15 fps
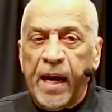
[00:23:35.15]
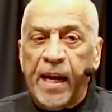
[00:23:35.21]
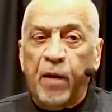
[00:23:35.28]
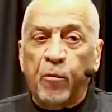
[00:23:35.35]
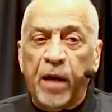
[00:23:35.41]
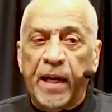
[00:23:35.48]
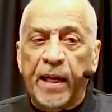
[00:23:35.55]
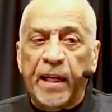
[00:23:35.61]

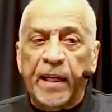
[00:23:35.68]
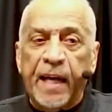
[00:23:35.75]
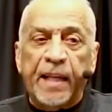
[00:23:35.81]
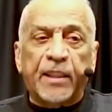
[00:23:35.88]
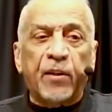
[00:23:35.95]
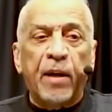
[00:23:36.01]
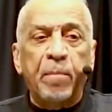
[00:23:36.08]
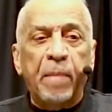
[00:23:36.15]

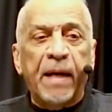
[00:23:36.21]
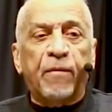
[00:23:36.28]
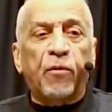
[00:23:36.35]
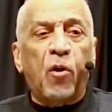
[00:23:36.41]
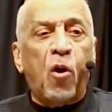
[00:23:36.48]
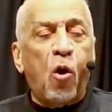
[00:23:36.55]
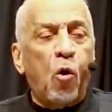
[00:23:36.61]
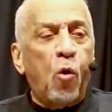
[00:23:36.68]
And so they met
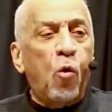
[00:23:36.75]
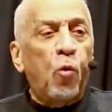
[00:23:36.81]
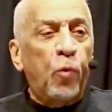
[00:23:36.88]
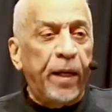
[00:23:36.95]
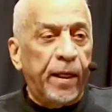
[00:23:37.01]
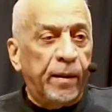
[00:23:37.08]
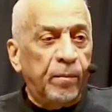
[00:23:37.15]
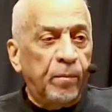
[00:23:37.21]
for a whole
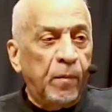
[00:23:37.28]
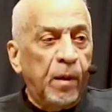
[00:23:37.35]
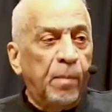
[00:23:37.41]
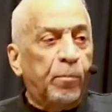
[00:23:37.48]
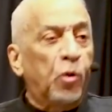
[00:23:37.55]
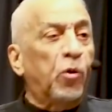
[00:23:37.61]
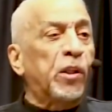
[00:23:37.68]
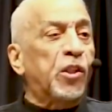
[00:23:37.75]
week,
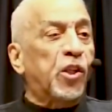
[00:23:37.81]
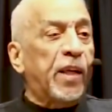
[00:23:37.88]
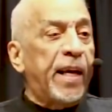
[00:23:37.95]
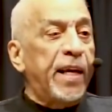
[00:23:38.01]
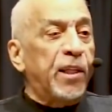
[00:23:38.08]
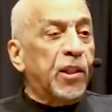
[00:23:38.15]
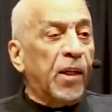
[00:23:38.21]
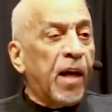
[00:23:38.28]
pulled the
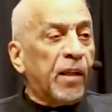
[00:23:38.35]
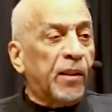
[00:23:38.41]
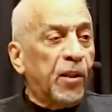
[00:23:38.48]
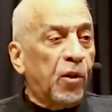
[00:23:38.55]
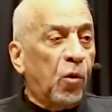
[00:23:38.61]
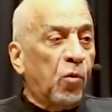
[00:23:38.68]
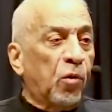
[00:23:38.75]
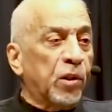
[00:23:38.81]
shades, locked the
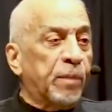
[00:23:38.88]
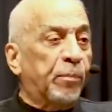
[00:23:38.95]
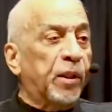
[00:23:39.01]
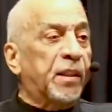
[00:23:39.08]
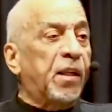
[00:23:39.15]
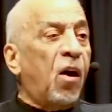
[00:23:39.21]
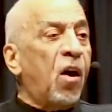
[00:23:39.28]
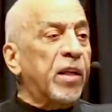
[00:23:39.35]
doors, and
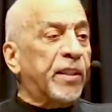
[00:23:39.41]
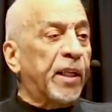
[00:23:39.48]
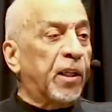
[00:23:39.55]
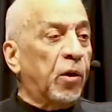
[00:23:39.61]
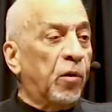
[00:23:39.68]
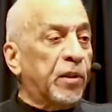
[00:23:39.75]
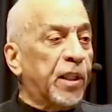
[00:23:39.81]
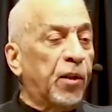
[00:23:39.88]
put guards at the
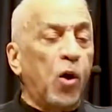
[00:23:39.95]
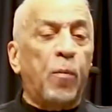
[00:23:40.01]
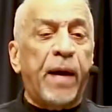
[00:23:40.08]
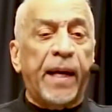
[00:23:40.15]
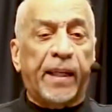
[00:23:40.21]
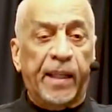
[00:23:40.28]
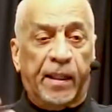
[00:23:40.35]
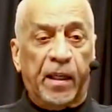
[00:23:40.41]
door and said,
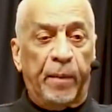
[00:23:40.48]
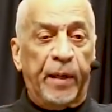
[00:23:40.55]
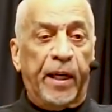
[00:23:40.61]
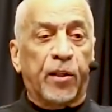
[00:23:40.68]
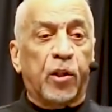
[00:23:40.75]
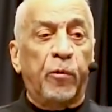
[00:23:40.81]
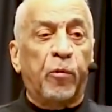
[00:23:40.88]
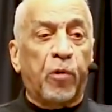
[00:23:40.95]
nobody can come in
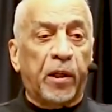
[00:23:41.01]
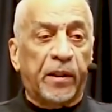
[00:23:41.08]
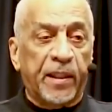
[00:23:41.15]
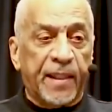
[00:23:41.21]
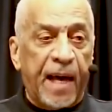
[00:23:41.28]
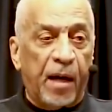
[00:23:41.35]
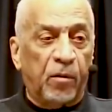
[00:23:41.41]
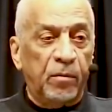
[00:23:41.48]
until we work
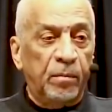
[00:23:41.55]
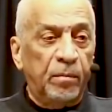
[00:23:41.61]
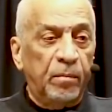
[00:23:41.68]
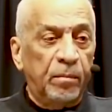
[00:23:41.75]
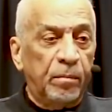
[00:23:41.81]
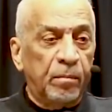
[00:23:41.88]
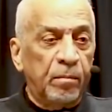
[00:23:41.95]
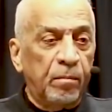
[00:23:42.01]
this out.
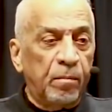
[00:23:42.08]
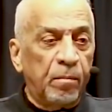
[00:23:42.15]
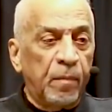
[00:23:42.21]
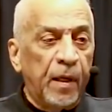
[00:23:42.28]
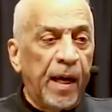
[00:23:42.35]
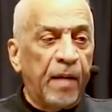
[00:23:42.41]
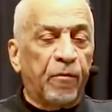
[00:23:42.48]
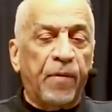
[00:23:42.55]

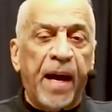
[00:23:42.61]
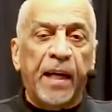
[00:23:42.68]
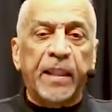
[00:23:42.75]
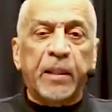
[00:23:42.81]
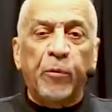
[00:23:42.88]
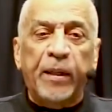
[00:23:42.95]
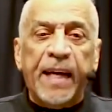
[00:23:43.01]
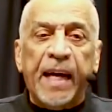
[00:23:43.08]
And finally
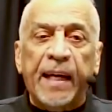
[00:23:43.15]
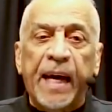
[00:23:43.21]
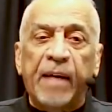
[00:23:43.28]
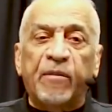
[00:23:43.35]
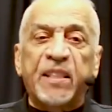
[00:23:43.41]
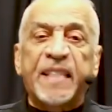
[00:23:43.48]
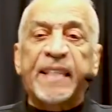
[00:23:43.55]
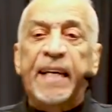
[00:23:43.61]
said, we got to
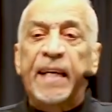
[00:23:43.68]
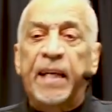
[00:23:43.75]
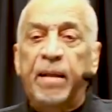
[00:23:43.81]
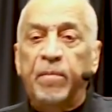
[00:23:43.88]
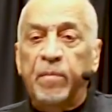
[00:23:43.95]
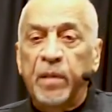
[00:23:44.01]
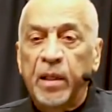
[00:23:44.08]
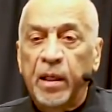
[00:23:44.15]
have a
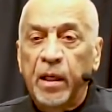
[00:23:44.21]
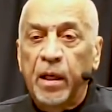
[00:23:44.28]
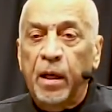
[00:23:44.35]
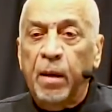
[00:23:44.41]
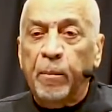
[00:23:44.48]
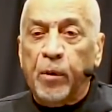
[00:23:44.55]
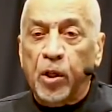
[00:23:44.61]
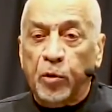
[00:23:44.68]
scheme
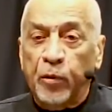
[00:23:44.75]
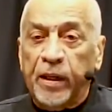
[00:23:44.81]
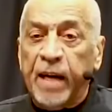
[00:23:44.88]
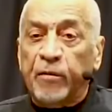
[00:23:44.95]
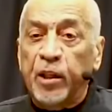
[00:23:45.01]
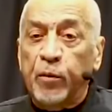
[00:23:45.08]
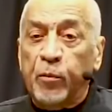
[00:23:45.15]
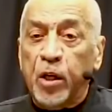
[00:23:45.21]
because we
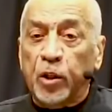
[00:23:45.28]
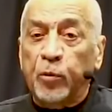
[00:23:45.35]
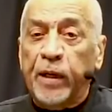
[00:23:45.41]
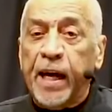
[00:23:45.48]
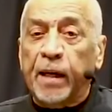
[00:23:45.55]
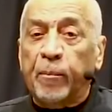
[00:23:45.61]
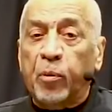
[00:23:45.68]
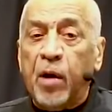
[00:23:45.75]
got
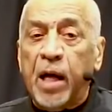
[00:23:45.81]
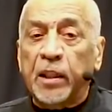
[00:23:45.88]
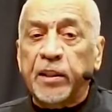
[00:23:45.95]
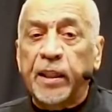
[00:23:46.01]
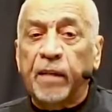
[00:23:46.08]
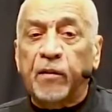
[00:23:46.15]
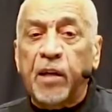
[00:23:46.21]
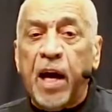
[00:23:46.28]
a
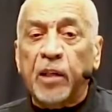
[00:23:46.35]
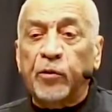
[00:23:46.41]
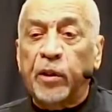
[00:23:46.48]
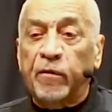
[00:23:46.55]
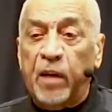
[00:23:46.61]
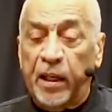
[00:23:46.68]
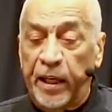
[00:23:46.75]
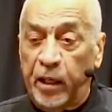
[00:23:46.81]
policy of
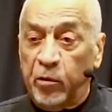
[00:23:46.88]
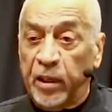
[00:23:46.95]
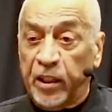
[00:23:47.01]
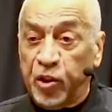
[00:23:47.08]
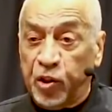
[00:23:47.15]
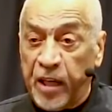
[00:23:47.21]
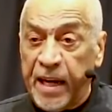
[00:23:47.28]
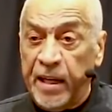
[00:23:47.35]
doctrine of unequal
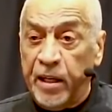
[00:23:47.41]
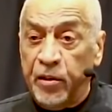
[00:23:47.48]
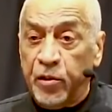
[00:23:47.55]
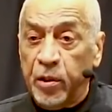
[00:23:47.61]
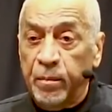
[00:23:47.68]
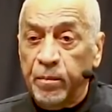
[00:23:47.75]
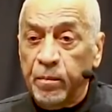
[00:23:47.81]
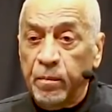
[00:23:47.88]
exchange.